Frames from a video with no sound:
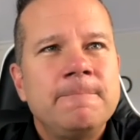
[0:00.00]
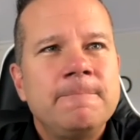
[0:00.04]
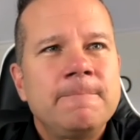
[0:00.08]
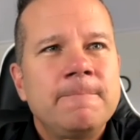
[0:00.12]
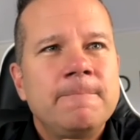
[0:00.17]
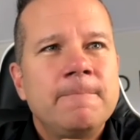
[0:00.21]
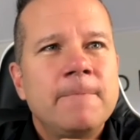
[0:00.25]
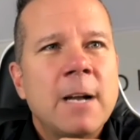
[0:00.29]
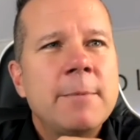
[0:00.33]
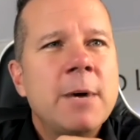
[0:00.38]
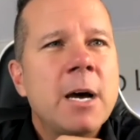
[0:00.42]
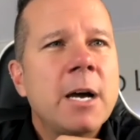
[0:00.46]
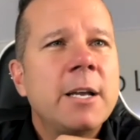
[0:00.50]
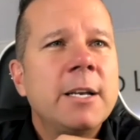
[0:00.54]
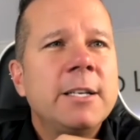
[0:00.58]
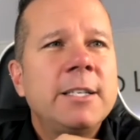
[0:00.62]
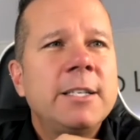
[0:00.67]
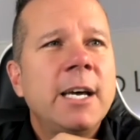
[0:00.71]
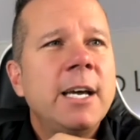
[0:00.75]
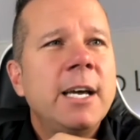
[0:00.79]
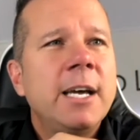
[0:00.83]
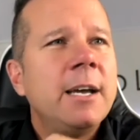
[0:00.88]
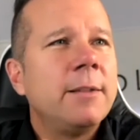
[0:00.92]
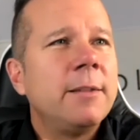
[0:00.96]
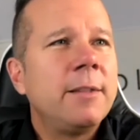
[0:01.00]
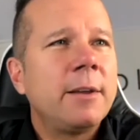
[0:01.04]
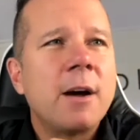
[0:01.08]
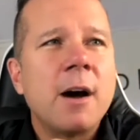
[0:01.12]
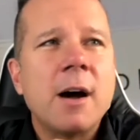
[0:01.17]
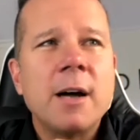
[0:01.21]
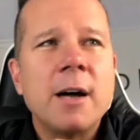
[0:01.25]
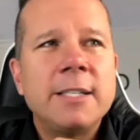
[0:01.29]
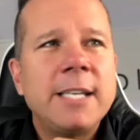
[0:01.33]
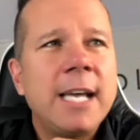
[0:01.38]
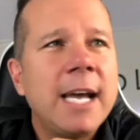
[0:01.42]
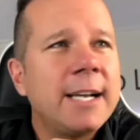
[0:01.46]
I'm not going to tell you the
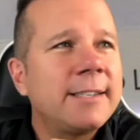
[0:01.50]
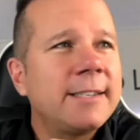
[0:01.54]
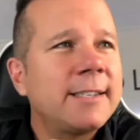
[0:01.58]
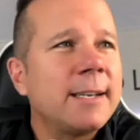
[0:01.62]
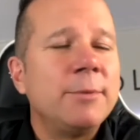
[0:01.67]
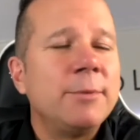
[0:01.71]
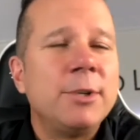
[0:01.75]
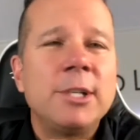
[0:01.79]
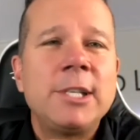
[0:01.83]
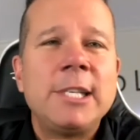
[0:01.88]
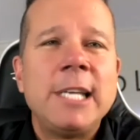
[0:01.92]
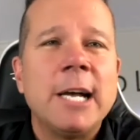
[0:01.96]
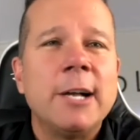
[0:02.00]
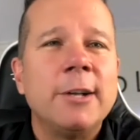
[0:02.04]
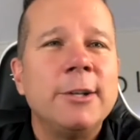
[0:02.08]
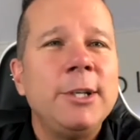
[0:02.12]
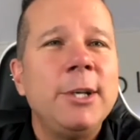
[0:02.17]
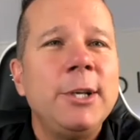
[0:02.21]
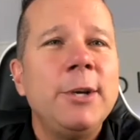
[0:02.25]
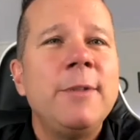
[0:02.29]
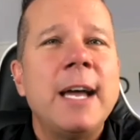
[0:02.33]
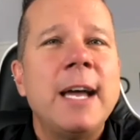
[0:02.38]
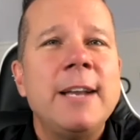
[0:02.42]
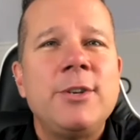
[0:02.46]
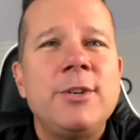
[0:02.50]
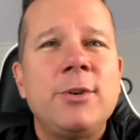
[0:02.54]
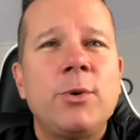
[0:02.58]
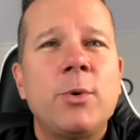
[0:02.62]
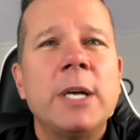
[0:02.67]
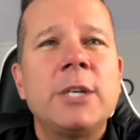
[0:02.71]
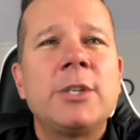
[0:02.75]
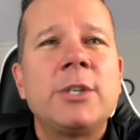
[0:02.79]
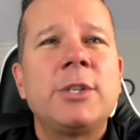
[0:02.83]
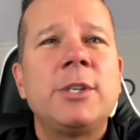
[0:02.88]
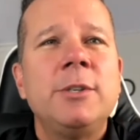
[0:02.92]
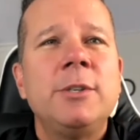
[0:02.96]
context. I'm just telling you that
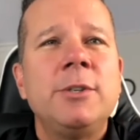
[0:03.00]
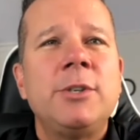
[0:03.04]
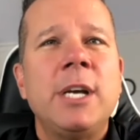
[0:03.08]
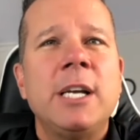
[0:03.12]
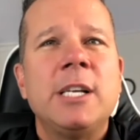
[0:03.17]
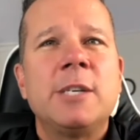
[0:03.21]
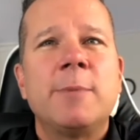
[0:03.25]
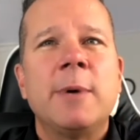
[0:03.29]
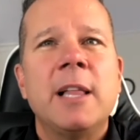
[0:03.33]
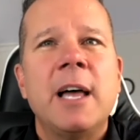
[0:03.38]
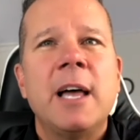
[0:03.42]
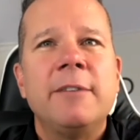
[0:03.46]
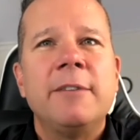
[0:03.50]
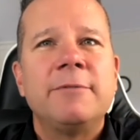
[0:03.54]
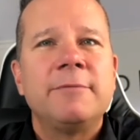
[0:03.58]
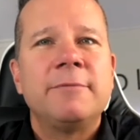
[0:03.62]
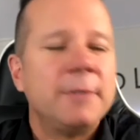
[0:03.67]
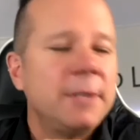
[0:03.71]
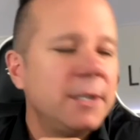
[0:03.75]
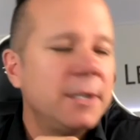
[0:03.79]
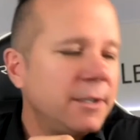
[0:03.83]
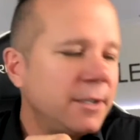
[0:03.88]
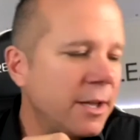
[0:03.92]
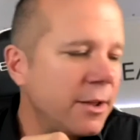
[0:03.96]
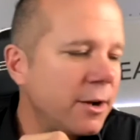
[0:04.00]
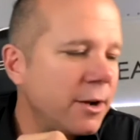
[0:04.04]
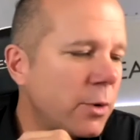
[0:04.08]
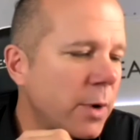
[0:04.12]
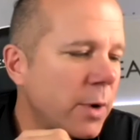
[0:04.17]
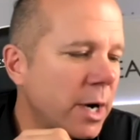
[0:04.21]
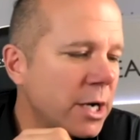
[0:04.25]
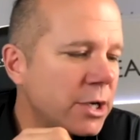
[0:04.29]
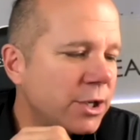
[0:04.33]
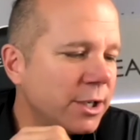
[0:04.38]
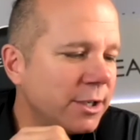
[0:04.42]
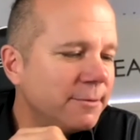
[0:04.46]
question changed my life. Another
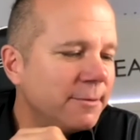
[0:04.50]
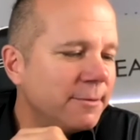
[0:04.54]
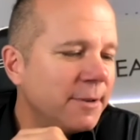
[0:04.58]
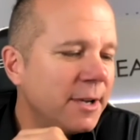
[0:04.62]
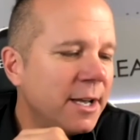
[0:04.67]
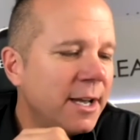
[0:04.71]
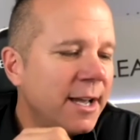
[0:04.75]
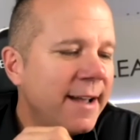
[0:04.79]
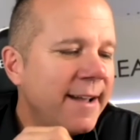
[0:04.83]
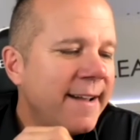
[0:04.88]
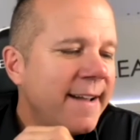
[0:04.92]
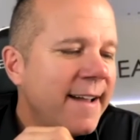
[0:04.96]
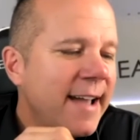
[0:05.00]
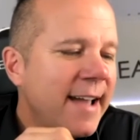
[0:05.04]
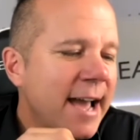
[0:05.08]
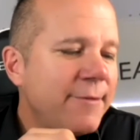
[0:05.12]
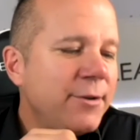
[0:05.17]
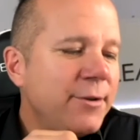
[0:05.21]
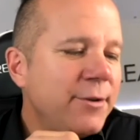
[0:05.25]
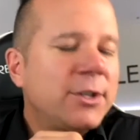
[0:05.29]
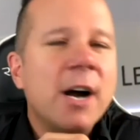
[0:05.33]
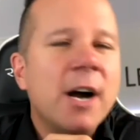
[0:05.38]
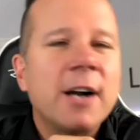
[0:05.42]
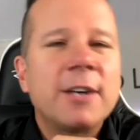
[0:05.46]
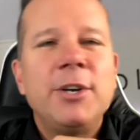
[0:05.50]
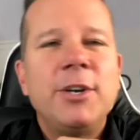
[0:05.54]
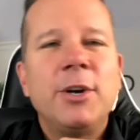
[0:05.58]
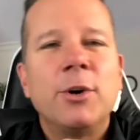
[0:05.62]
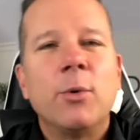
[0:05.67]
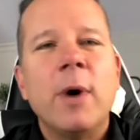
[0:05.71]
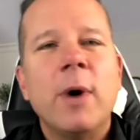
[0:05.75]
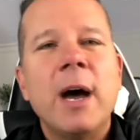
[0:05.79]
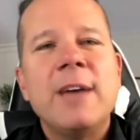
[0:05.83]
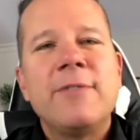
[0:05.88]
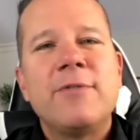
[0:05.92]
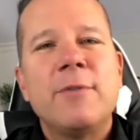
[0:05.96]
question, have you talked to your
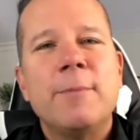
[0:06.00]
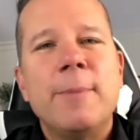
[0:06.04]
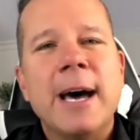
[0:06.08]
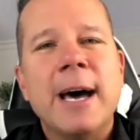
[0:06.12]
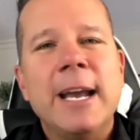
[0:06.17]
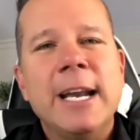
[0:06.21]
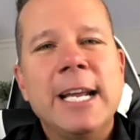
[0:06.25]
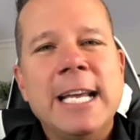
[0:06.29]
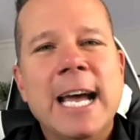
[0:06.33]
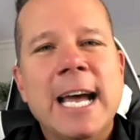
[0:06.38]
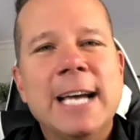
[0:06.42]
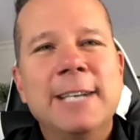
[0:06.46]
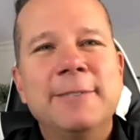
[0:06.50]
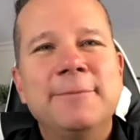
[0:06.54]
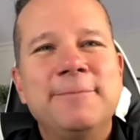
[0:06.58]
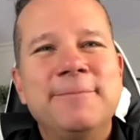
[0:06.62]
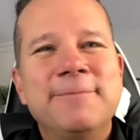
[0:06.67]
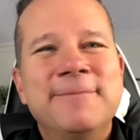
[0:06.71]
wife about it yet?